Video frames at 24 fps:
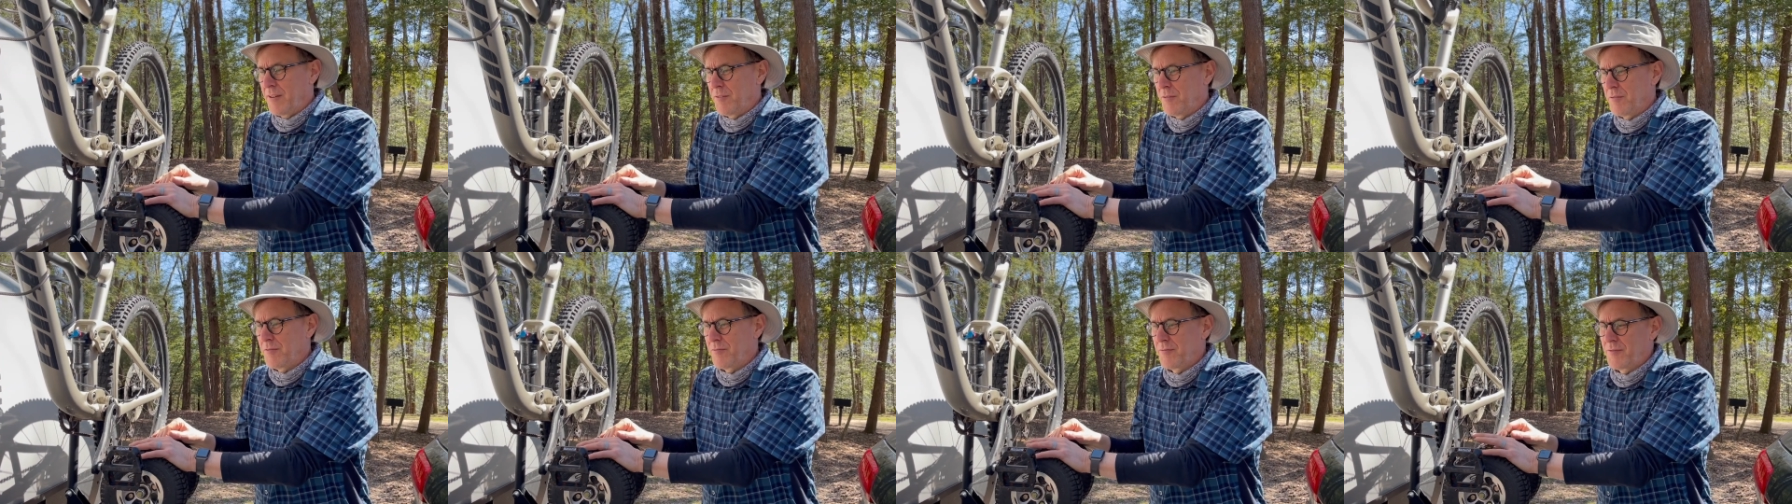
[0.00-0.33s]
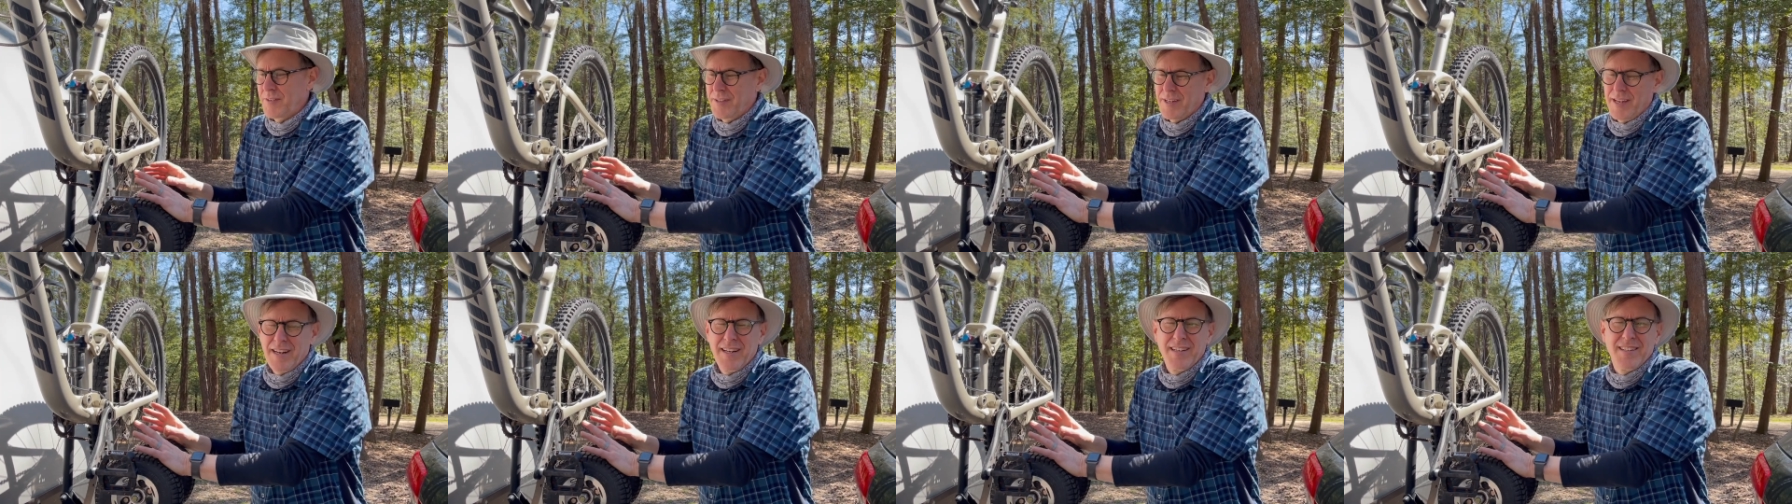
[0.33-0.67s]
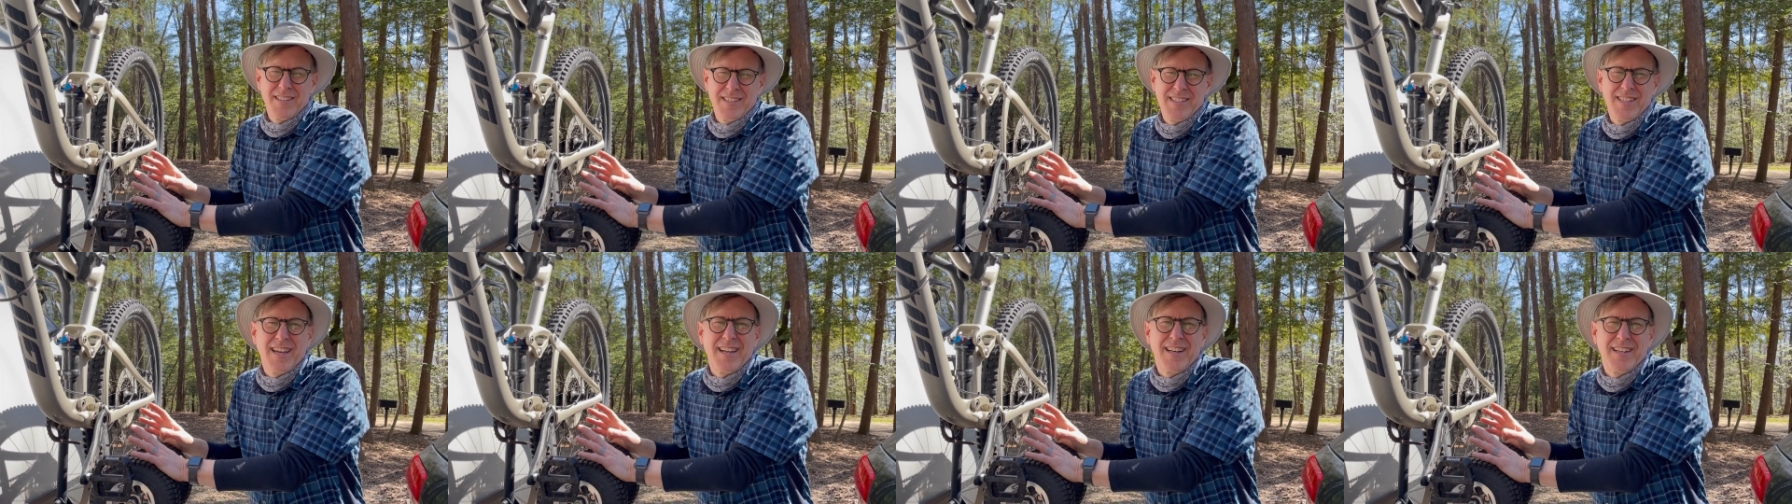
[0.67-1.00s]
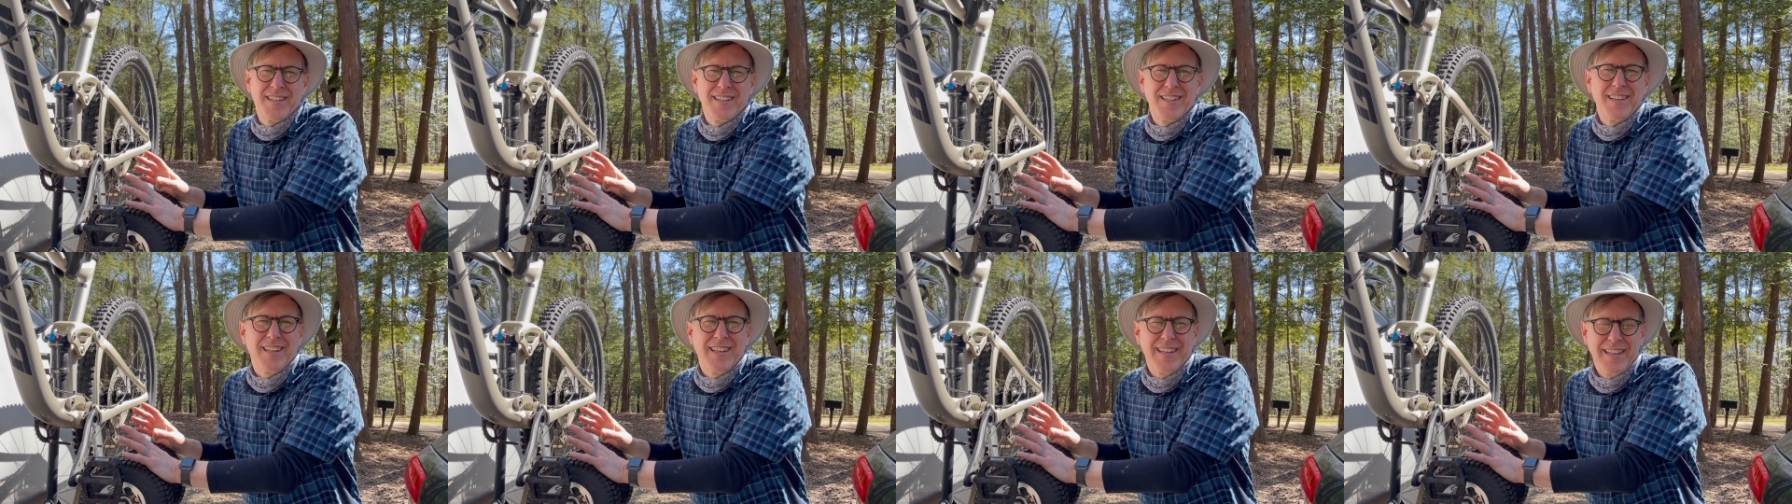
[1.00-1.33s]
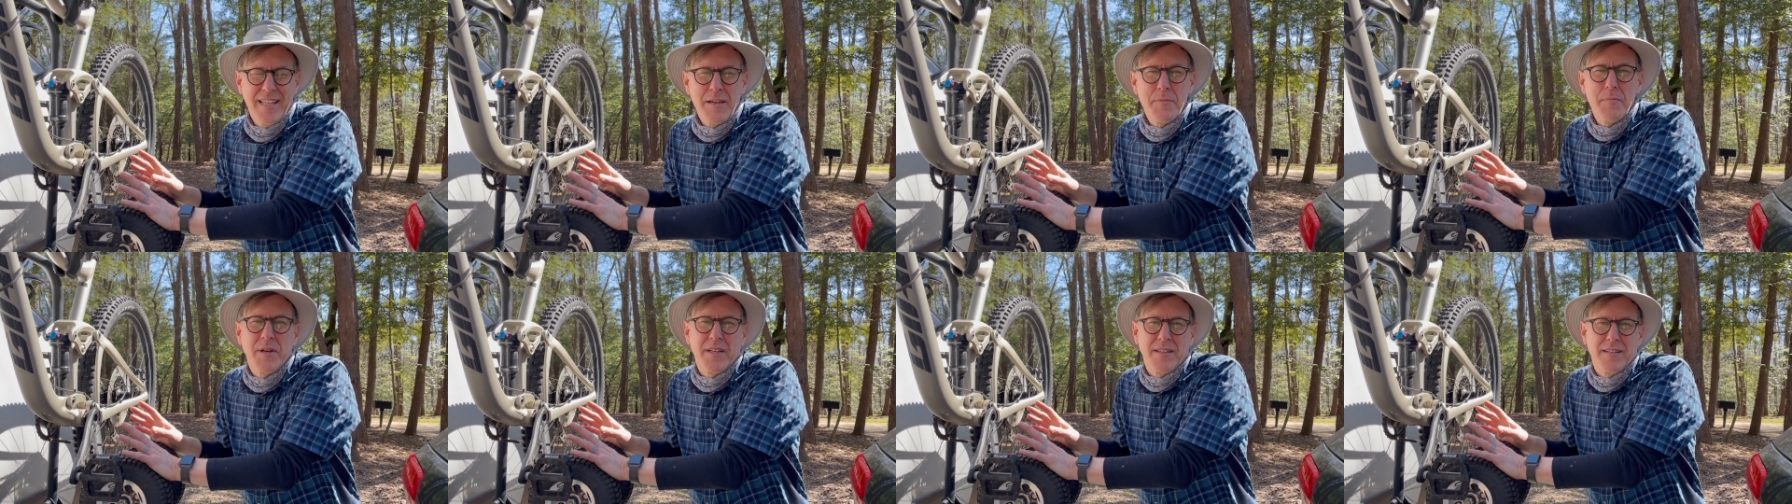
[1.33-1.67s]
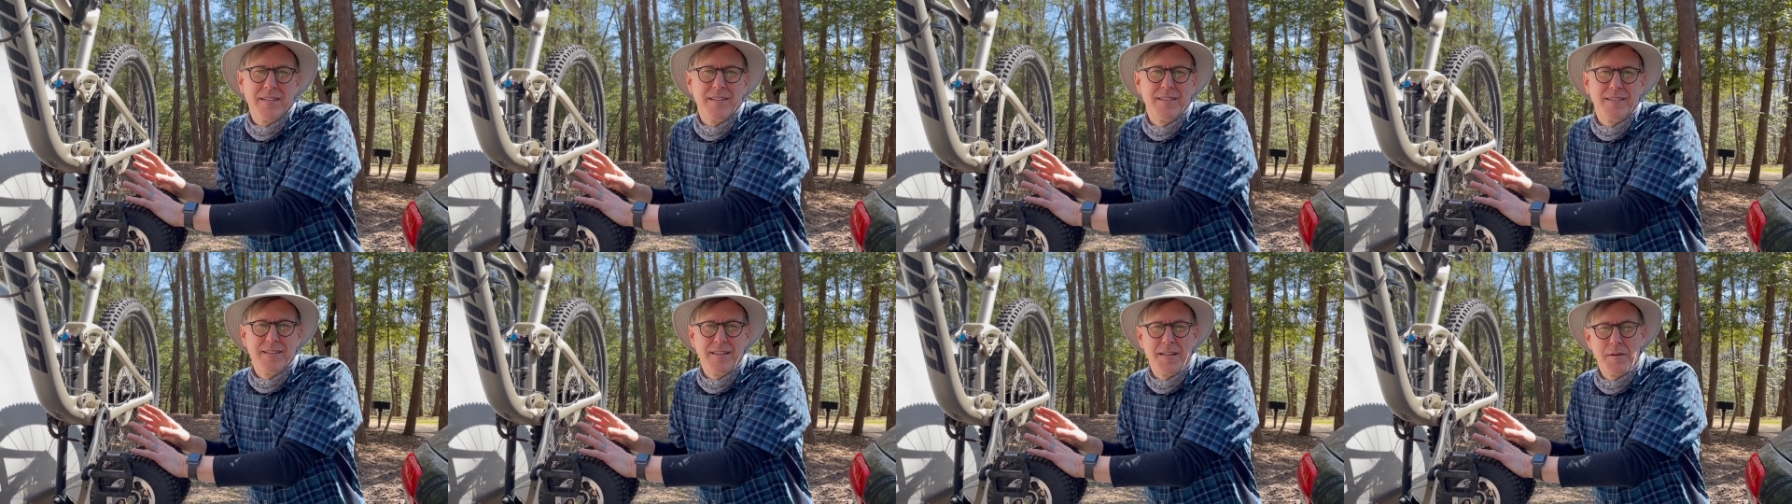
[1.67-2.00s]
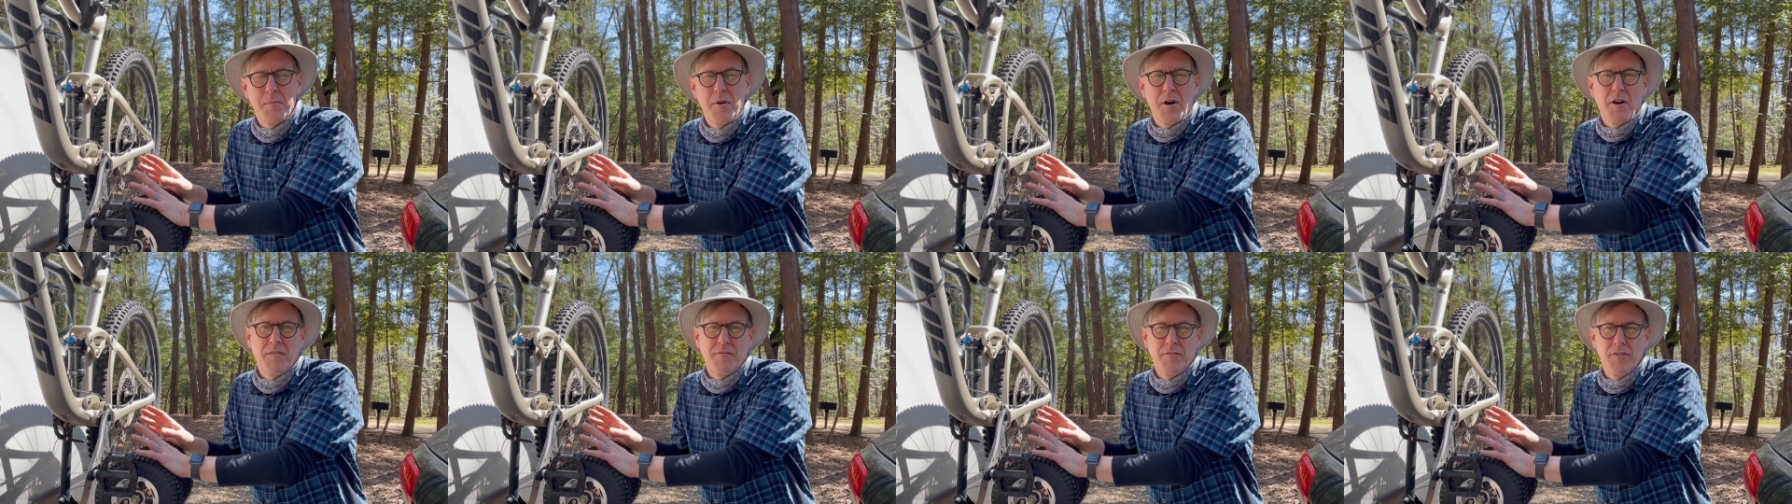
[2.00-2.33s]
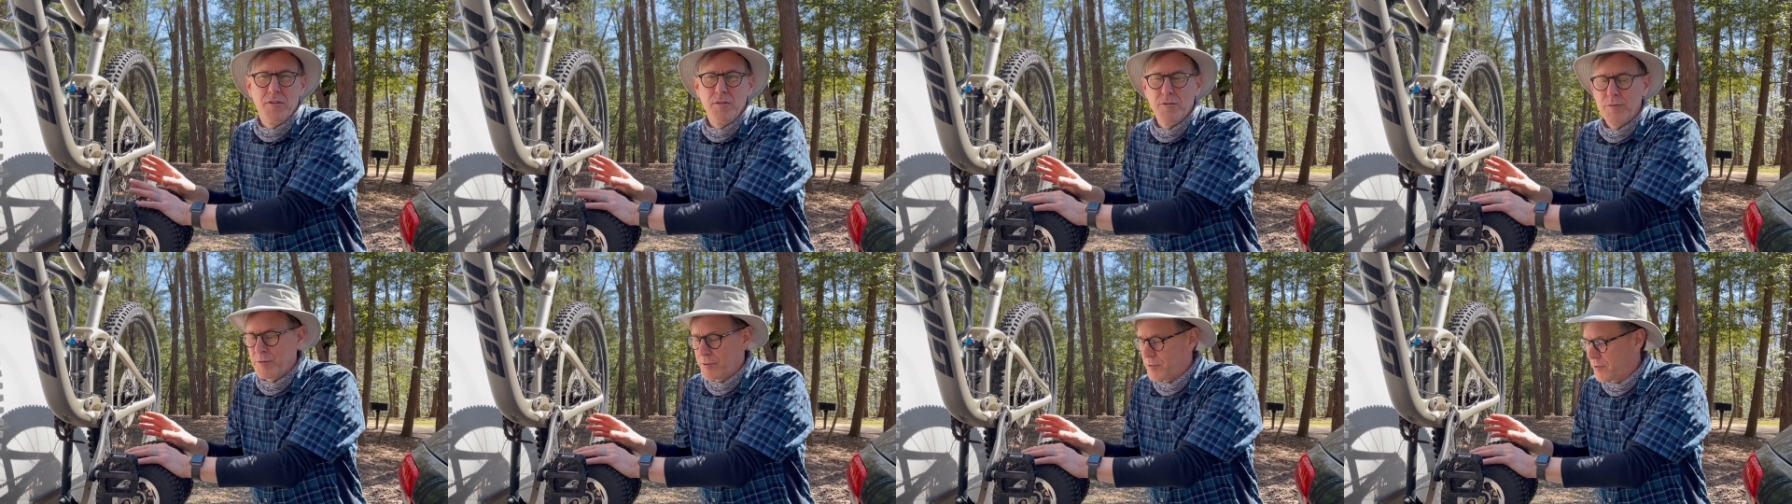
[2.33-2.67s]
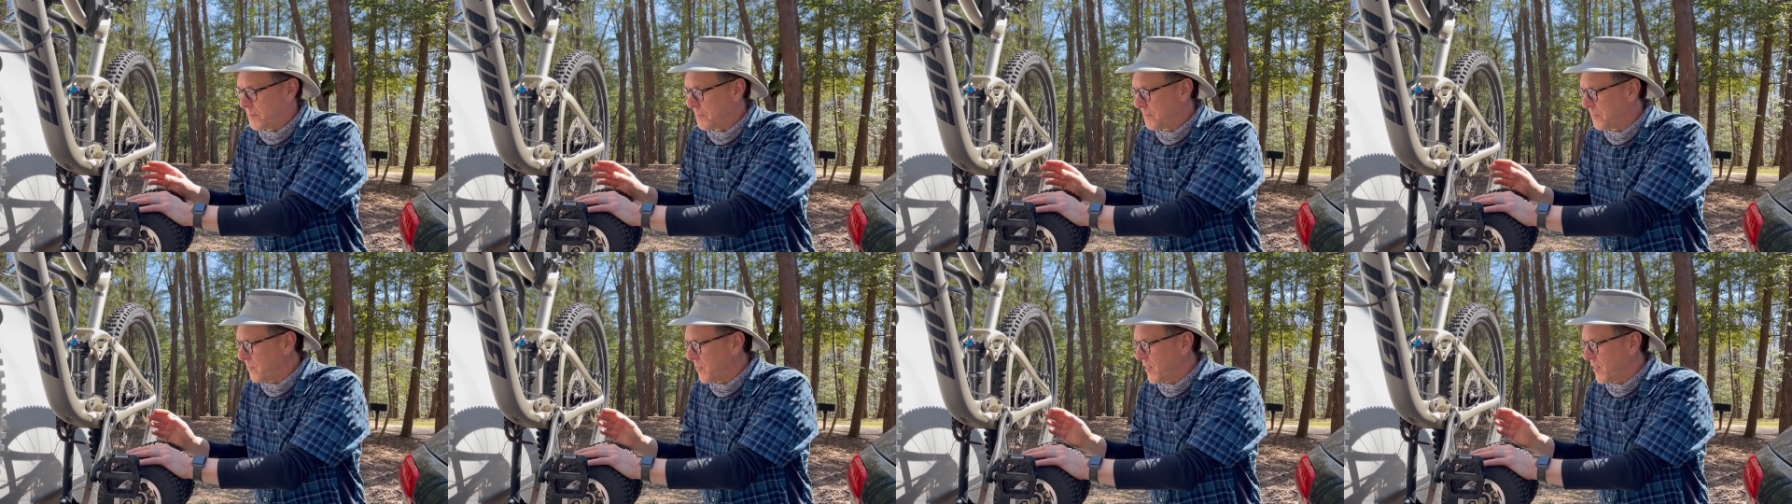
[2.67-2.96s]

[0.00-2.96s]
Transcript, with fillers: we've kind of decided to limit the amount of use.